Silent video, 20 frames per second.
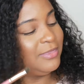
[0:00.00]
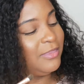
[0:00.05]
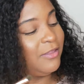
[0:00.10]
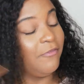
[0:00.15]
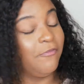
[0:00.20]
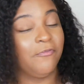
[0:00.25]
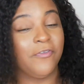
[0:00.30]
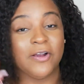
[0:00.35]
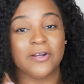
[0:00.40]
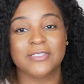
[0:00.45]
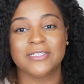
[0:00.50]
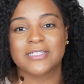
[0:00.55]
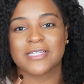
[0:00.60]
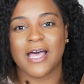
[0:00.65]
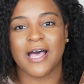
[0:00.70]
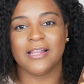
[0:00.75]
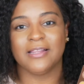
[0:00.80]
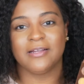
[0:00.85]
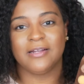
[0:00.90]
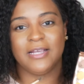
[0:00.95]
The first
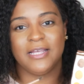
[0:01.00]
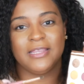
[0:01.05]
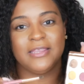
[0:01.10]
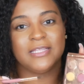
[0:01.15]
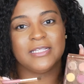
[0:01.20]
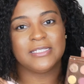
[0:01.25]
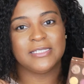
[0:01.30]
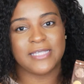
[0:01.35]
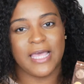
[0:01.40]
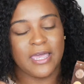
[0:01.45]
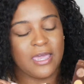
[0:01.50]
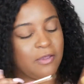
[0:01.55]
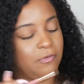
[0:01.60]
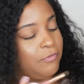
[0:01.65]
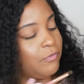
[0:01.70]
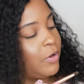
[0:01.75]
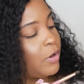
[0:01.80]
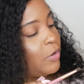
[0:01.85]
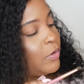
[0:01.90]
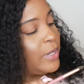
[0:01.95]
color in the second
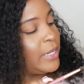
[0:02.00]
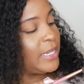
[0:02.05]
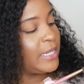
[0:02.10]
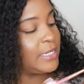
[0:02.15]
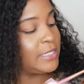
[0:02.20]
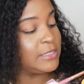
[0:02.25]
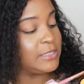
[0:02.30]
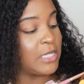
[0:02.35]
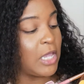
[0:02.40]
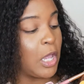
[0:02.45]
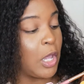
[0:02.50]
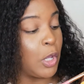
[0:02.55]
row is